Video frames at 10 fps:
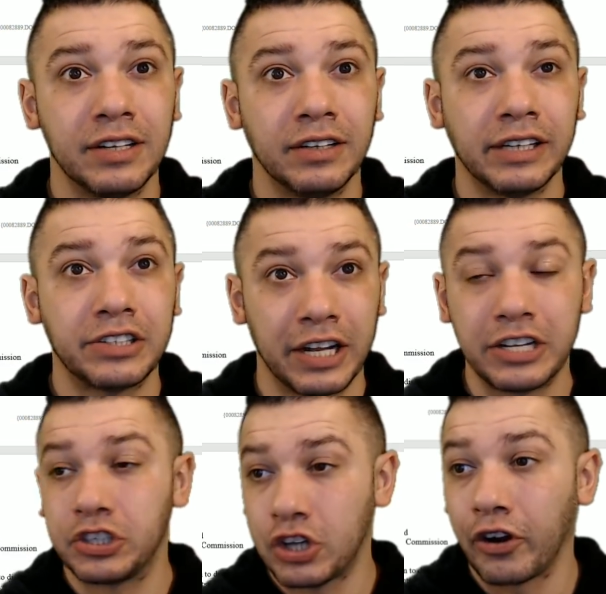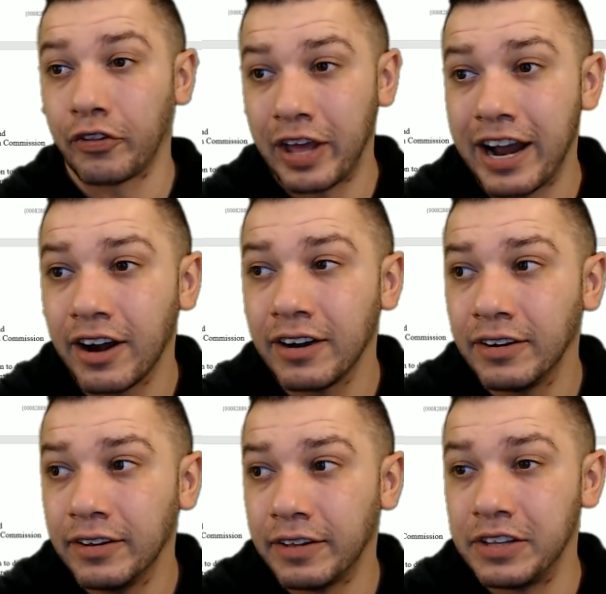Let's start there,
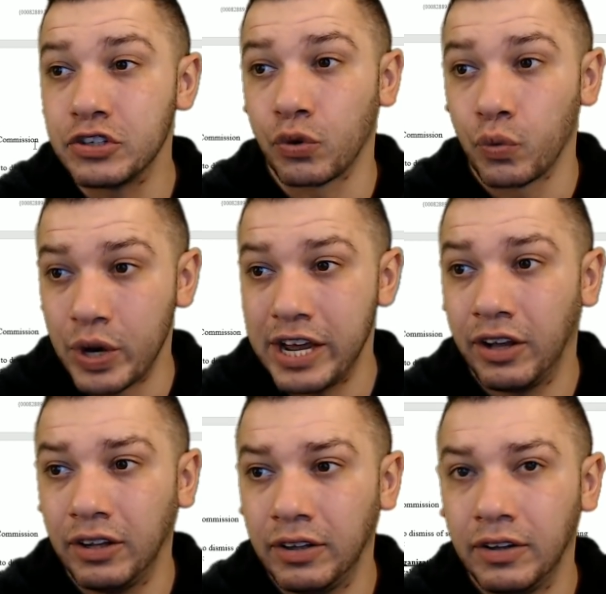that these are real.